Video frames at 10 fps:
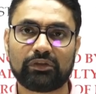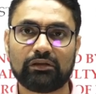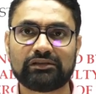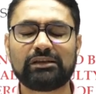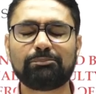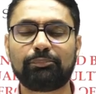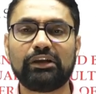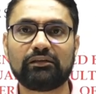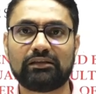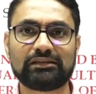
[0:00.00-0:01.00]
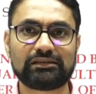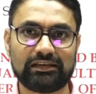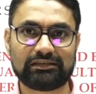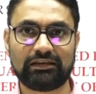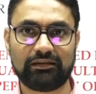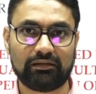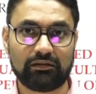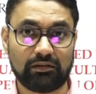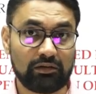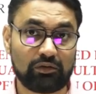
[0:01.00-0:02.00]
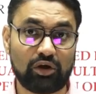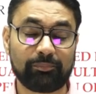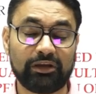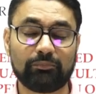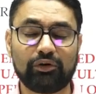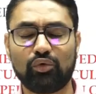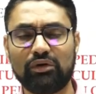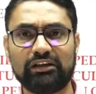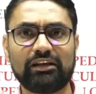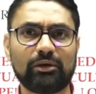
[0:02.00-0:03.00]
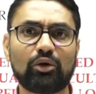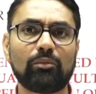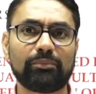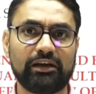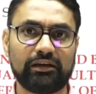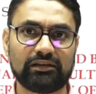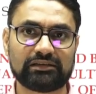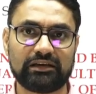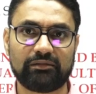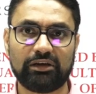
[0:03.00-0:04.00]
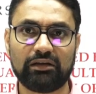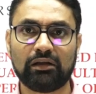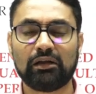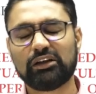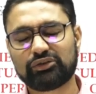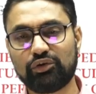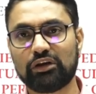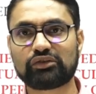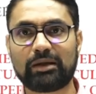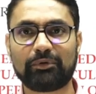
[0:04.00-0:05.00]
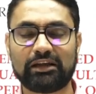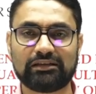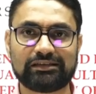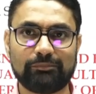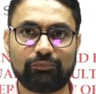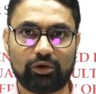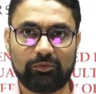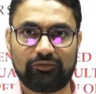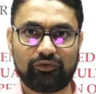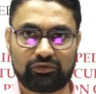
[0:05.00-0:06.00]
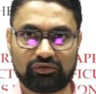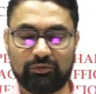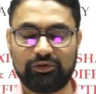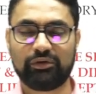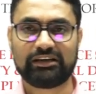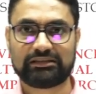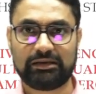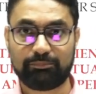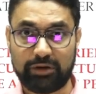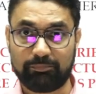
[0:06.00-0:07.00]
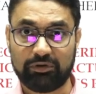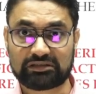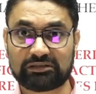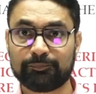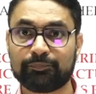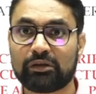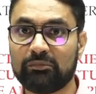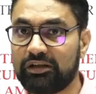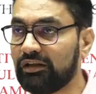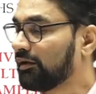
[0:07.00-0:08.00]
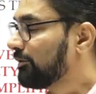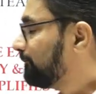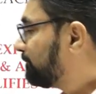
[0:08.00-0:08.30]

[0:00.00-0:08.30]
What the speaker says: Simply this essay topic, but only they were complicating the statement. So you also apply the same formula for solving your essay papers. But here,